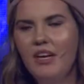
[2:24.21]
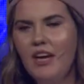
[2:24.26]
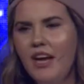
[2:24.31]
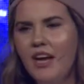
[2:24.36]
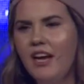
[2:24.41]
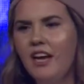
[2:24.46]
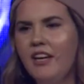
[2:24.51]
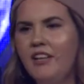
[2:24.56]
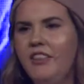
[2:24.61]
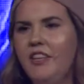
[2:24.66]

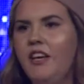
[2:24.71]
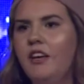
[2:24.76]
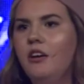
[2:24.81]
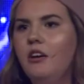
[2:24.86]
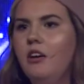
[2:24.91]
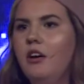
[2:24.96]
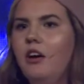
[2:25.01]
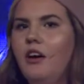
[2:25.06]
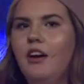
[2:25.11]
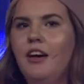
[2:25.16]
And I think,
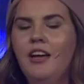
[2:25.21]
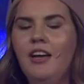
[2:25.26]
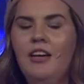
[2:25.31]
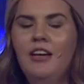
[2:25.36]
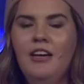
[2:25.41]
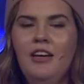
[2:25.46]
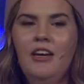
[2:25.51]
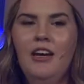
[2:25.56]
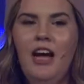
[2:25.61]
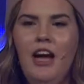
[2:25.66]
I
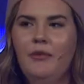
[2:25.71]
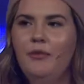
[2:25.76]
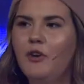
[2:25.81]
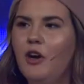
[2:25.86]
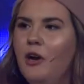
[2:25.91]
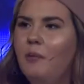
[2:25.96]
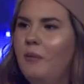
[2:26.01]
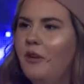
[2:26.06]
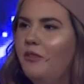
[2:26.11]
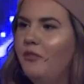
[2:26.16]

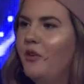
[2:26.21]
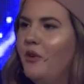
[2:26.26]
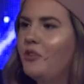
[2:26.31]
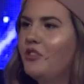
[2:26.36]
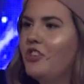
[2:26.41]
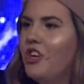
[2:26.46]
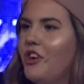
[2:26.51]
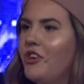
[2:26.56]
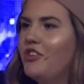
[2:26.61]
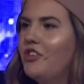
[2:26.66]
forgot my phone
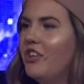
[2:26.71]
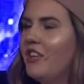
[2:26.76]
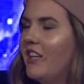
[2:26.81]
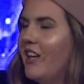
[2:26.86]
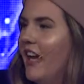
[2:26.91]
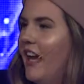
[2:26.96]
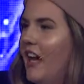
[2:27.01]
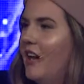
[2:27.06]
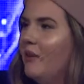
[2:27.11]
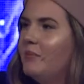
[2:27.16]
charger at the
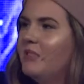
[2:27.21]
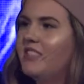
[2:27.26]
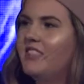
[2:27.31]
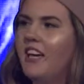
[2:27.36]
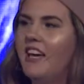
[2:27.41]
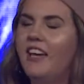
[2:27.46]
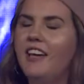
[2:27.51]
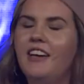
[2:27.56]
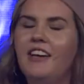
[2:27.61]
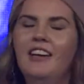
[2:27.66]

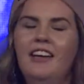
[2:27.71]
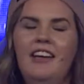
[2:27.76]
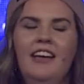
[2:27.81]
campsite.